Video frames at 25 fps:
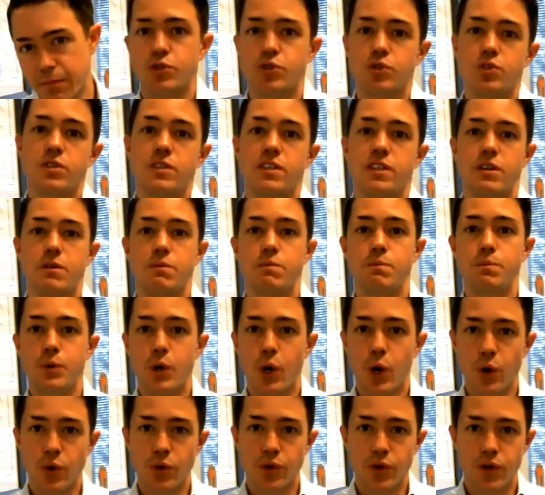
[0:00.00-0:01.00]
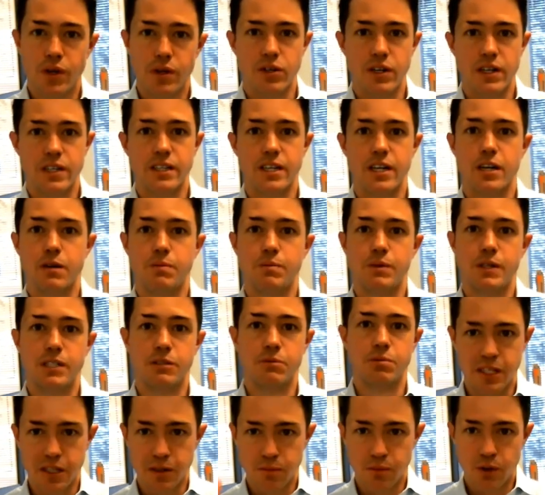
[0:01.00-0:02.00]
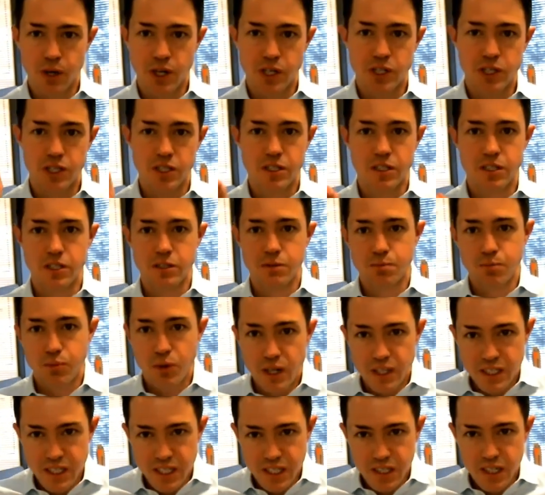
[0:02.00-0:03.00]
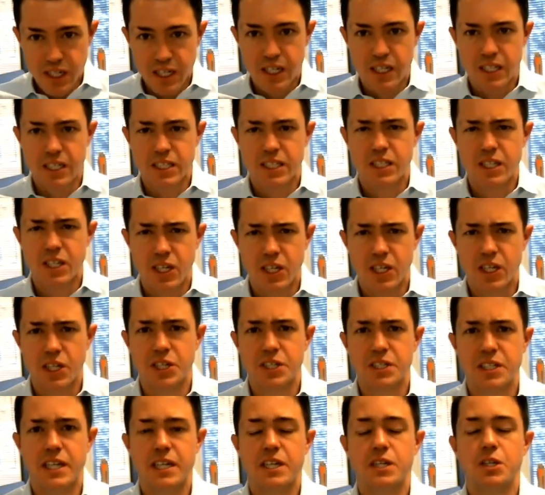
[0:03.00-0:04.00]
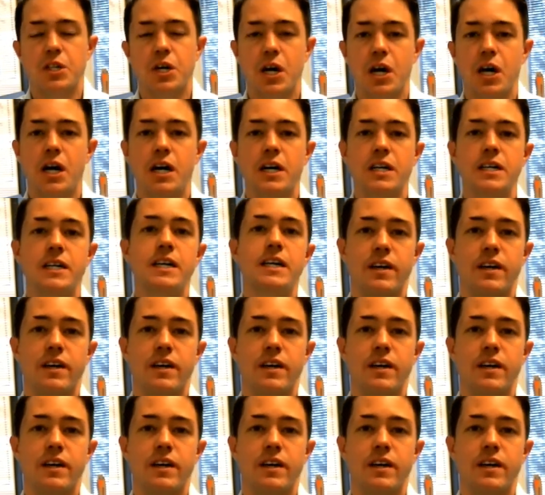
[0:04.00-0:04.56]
Truly, they're both great therapies. Decompression is just pressing on us all day long.